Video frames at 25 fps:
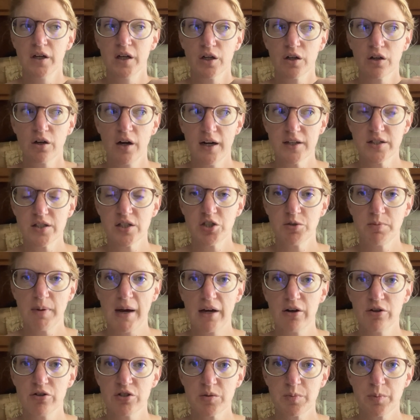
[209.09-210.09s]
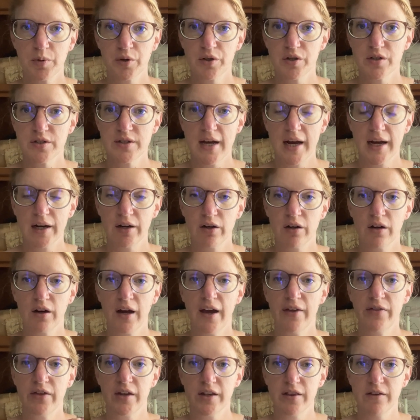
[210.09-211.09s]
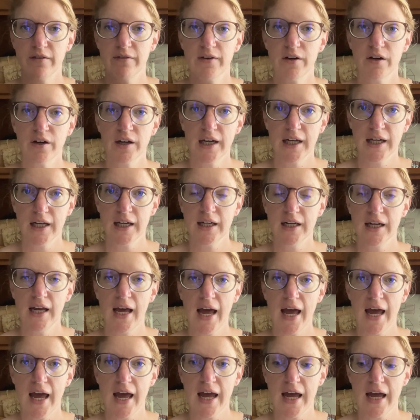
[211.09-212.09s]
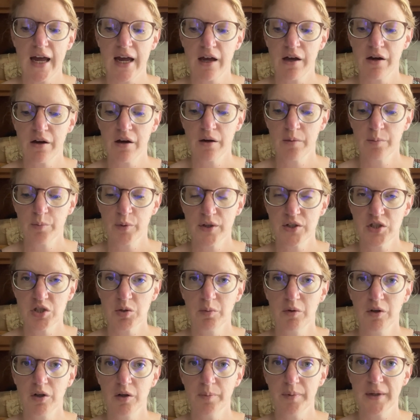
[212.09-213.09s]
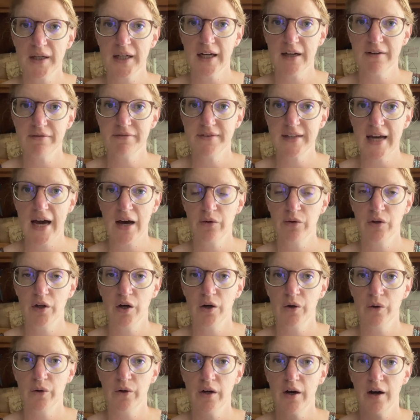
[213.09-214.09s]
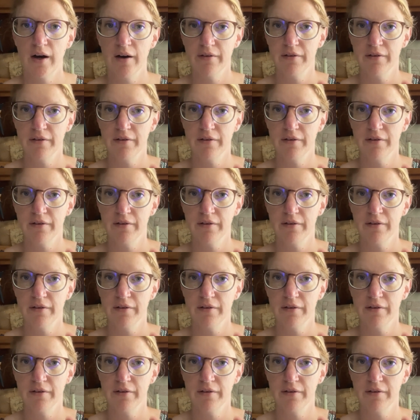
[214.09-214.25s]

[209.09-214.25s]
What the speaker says: cross-stitch patterns per designer, and then at the very end, a printable PDF download